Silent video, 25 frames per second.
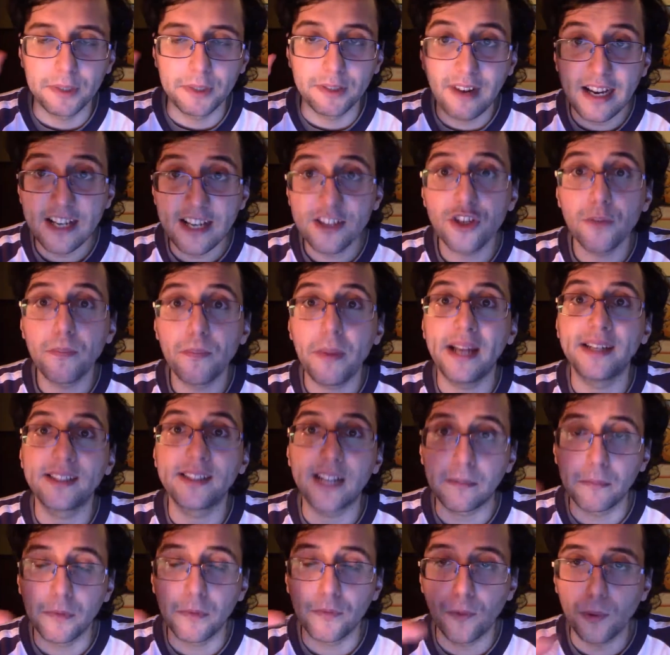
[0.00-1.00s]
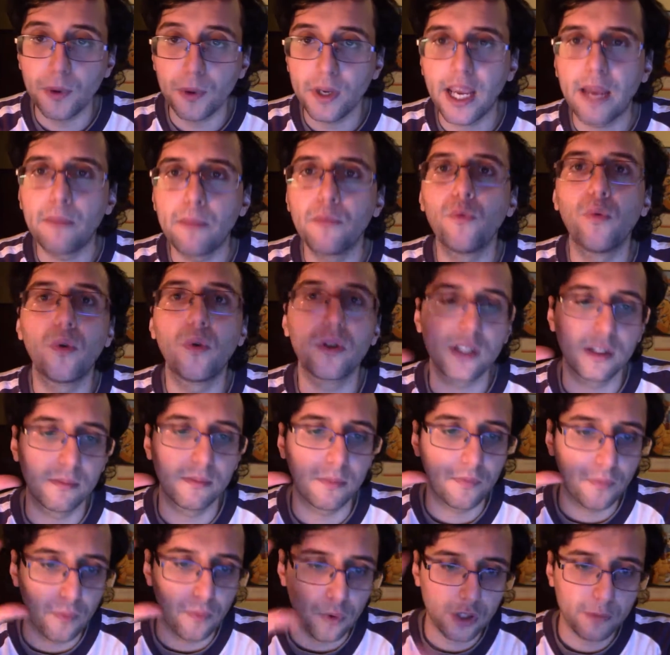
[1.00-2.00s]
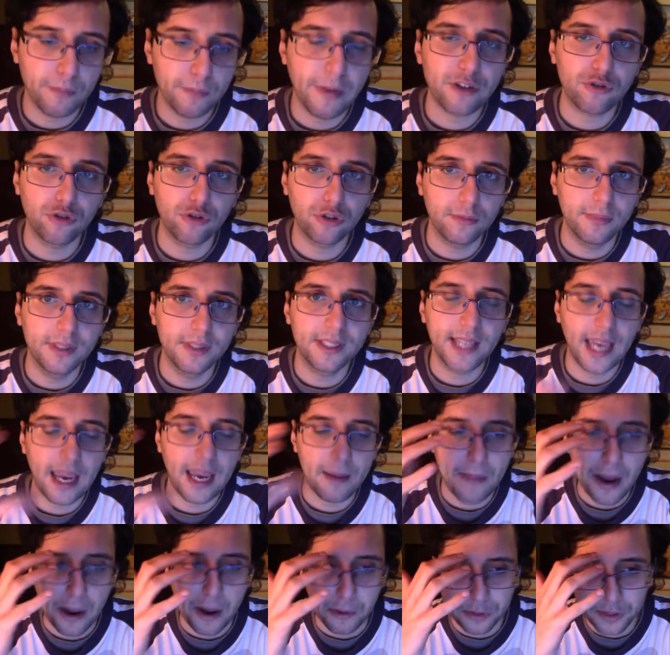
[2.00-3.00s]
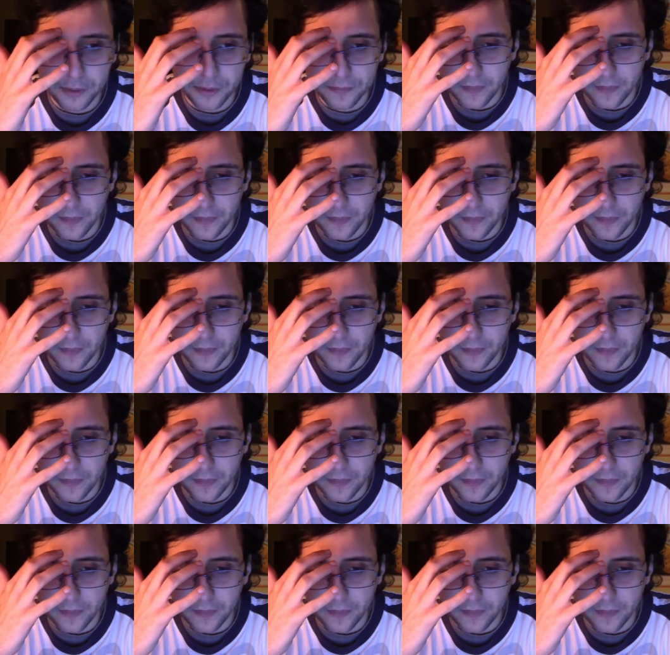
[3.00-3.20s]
the last Japan time before the Game Awards and before Smash Ultimate came out,